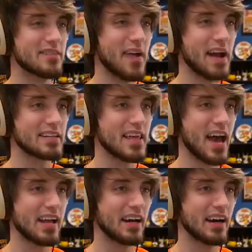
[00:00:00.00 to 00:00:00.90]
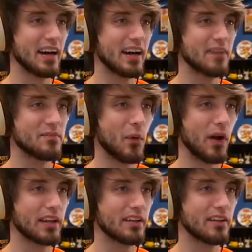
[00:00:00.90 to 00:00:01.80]
to match that
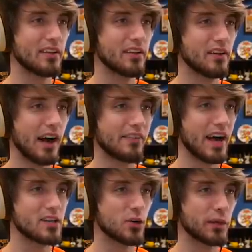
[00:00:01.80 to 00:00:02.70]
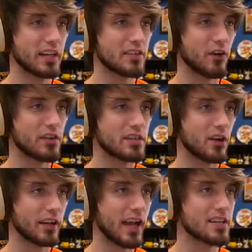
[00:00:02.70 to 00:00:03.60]
point, I've got duplicates of all these
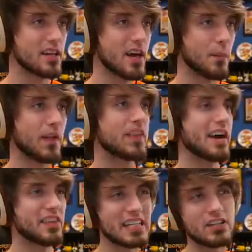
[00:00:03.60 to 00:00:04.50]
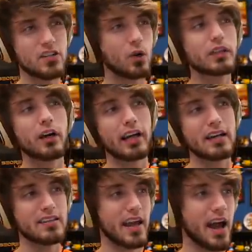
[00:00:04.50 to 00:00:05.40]
arcades. But I think these are the only
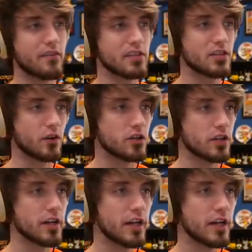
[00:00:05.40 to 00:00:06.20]
arcades they have in this version.